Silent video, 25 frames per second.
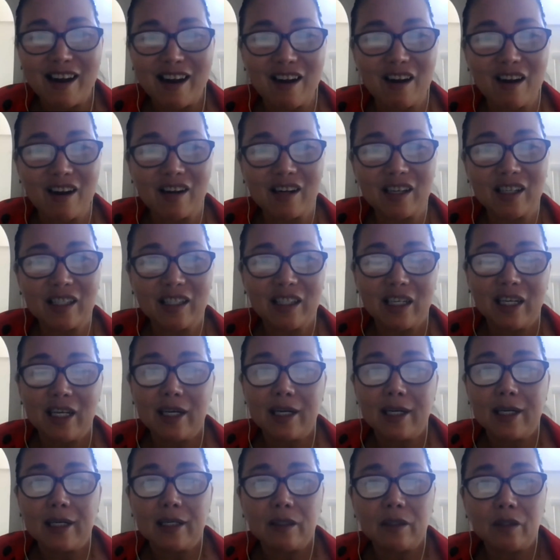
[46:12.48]
Uh,
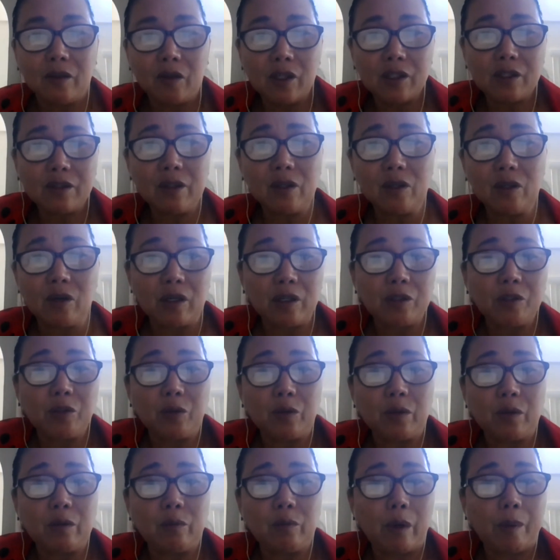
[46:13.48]
the Disney
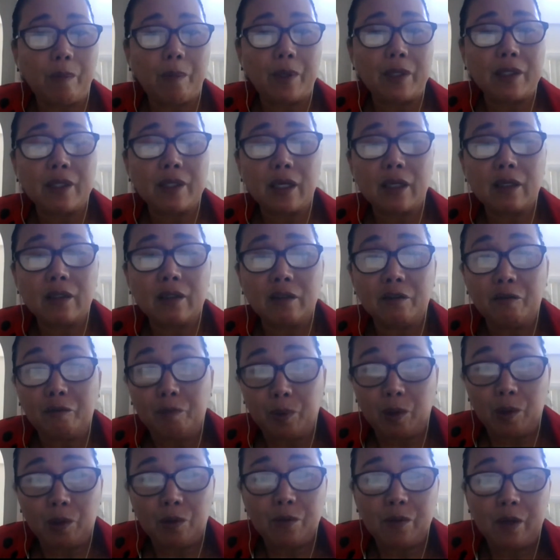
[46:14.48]
Cultural Representative
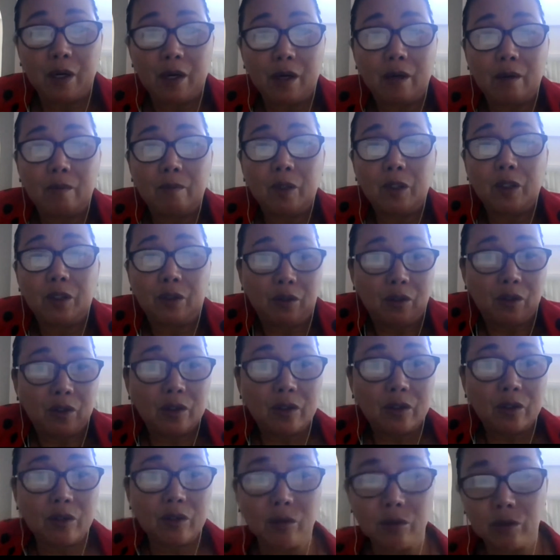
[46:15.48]
Program
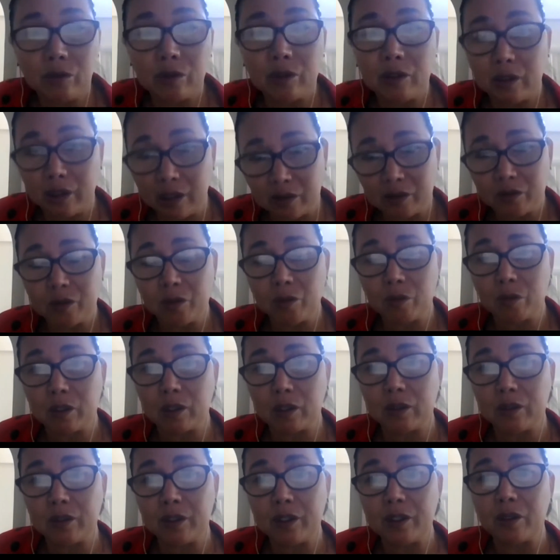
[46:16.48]
returns to Disney
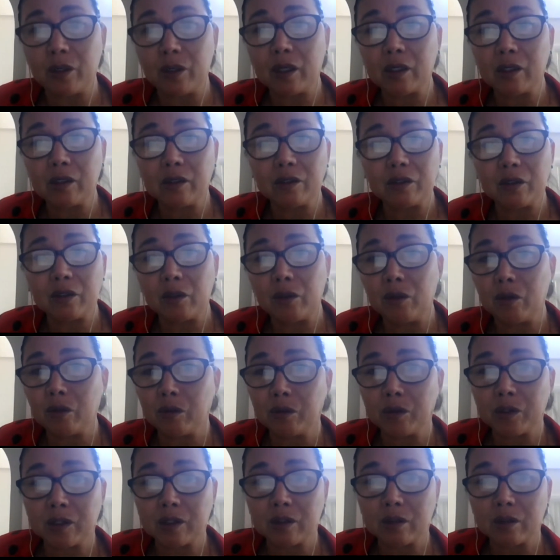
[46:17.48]
World in August, and
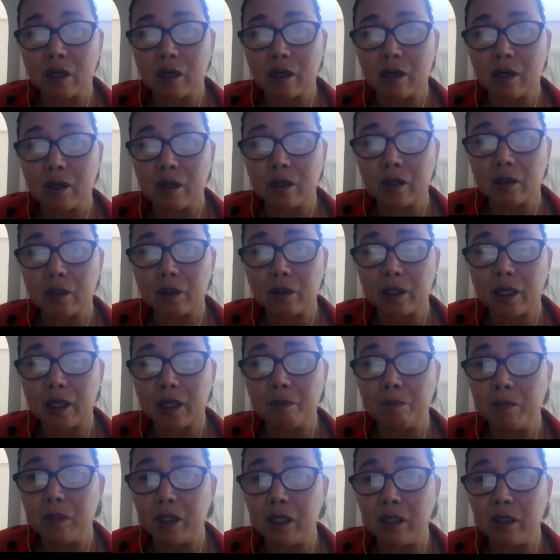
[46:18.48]
those
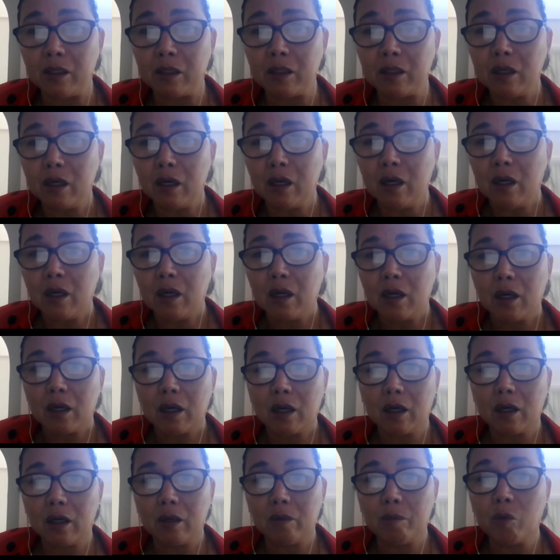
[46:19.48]
can mean
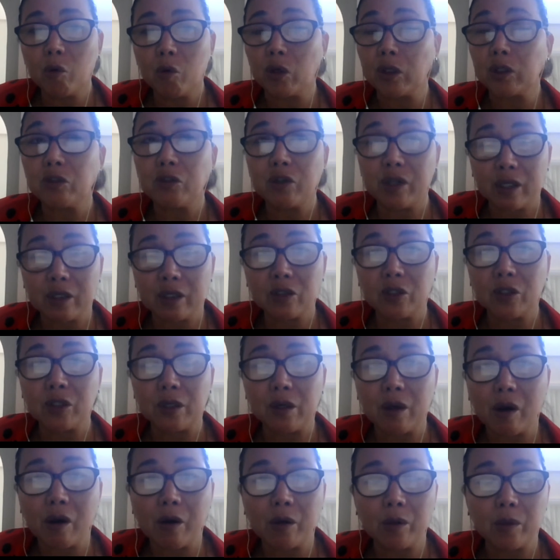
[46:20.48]
more
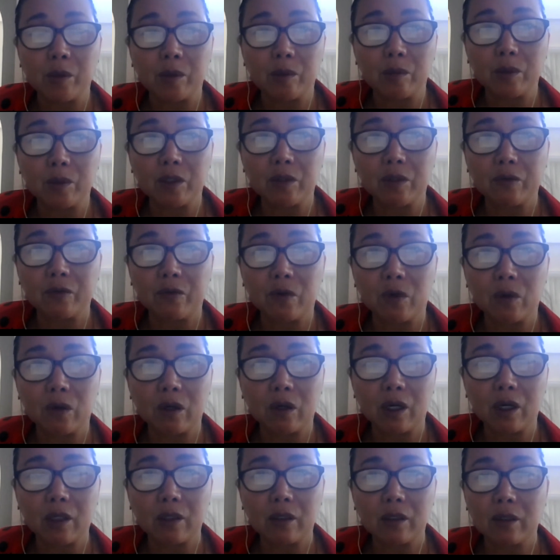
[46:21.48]
transient homes
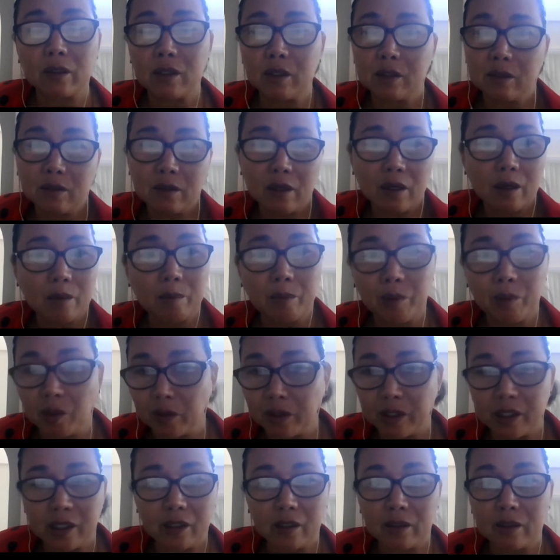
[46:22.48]
for the Disney
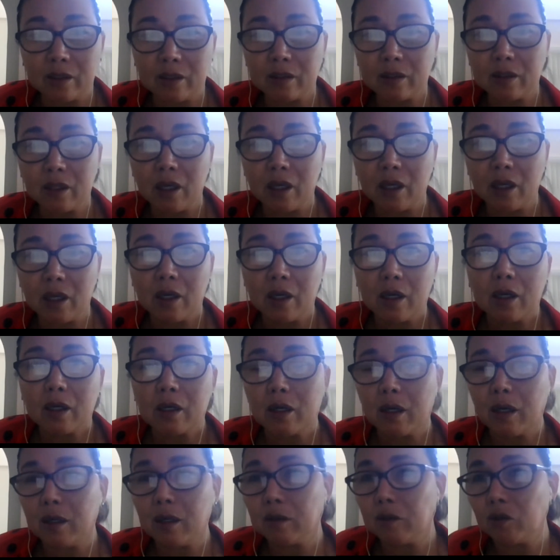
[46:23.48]
employees.
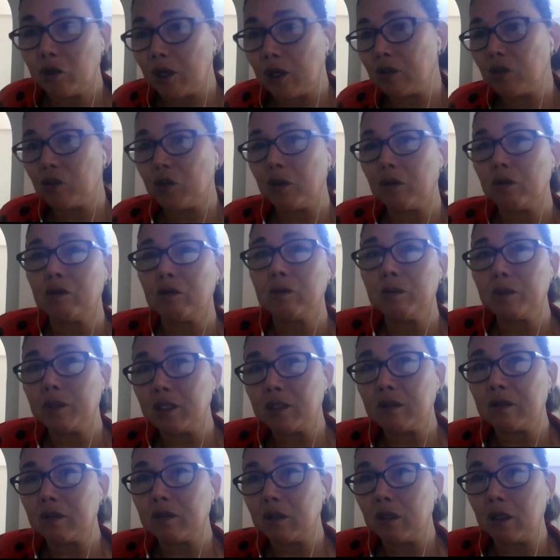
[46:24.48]
And transient homes
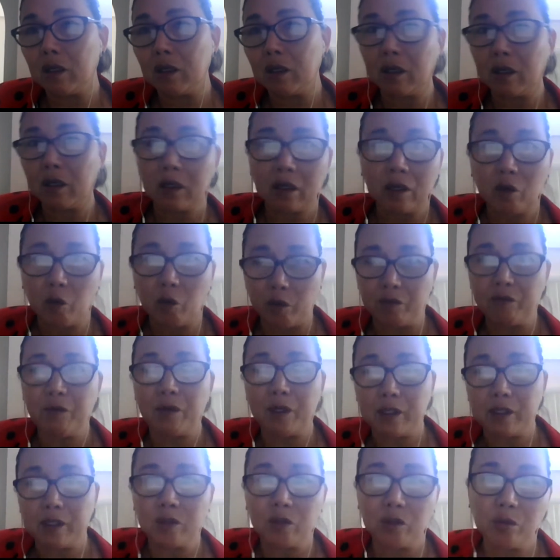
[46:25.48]
is
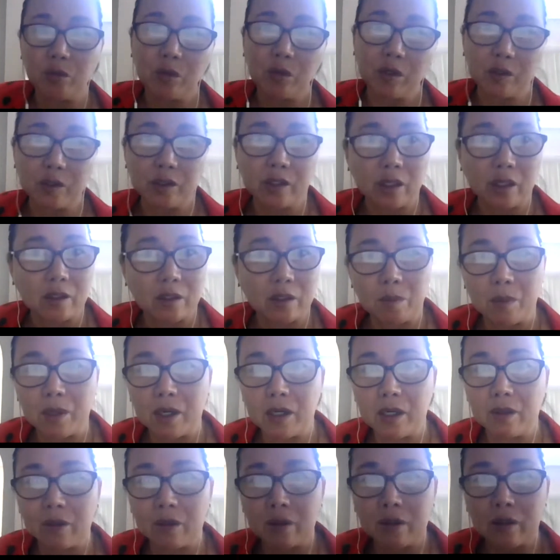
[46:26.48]
equivalent to your
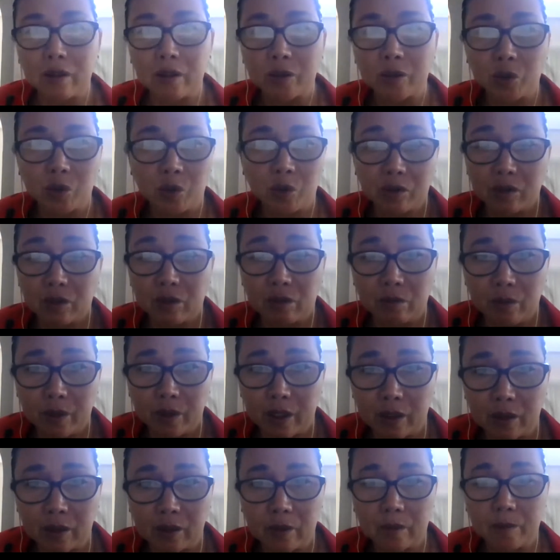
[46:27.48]
6-month short-term
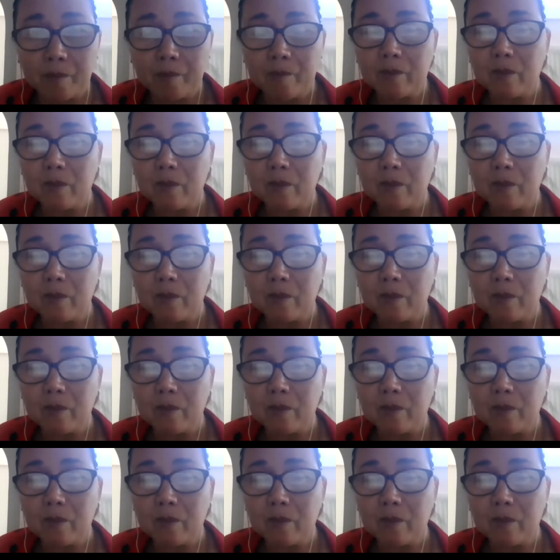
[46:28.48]
rental